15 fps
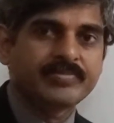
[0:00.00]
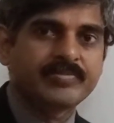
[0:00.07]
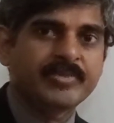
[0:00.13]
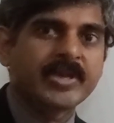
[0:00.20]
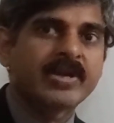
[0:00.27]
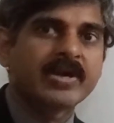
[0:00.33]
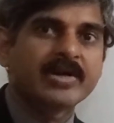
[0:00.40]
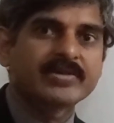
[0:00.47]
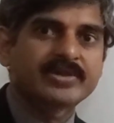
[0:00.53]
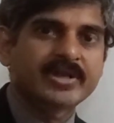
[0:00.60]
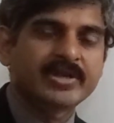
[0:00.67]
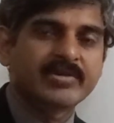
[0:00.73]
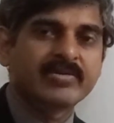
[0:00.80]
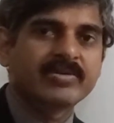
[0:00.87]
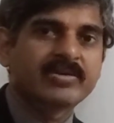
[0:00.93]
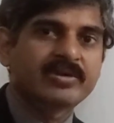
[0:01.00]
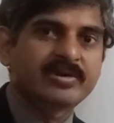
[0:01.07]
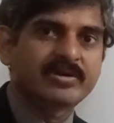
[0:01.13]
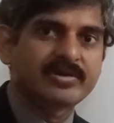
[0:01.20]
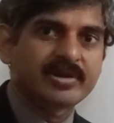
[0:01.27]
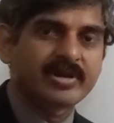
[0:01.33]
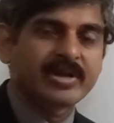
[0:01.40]
because they don't
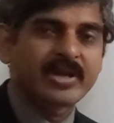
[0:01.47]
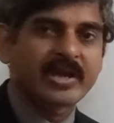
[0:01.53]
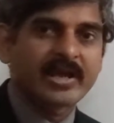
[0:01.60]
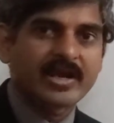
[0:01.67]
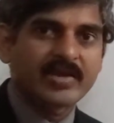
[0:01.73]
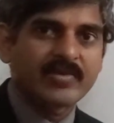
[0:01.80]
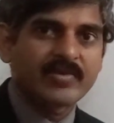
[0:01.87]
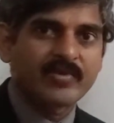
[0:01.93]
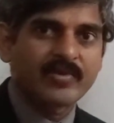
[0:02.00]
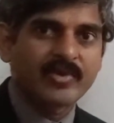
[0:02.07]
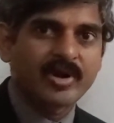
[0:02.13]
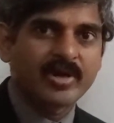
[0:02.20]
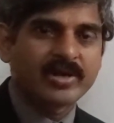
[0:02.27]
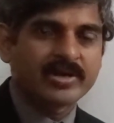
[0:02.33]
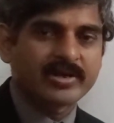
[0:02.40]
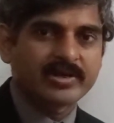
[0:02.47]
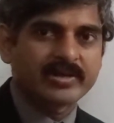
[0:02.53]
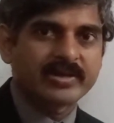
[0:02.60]
drink enough water,